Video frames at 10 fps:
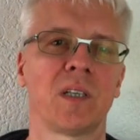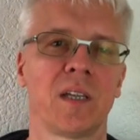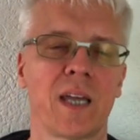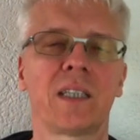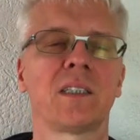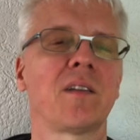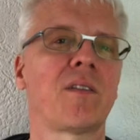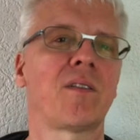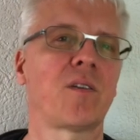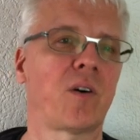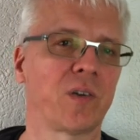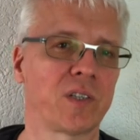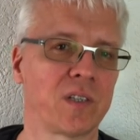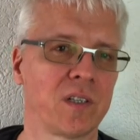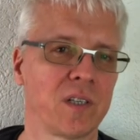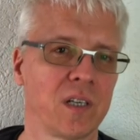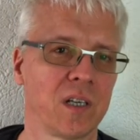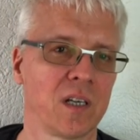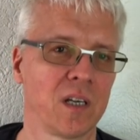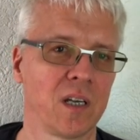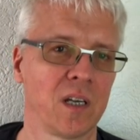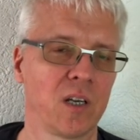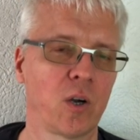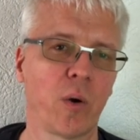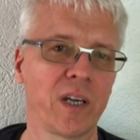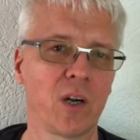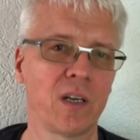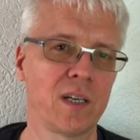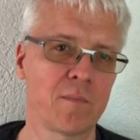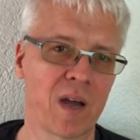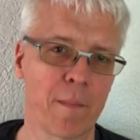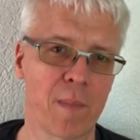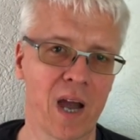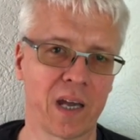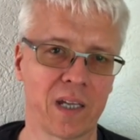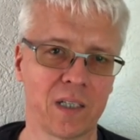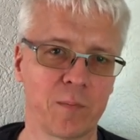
That's a thought going on in my mind,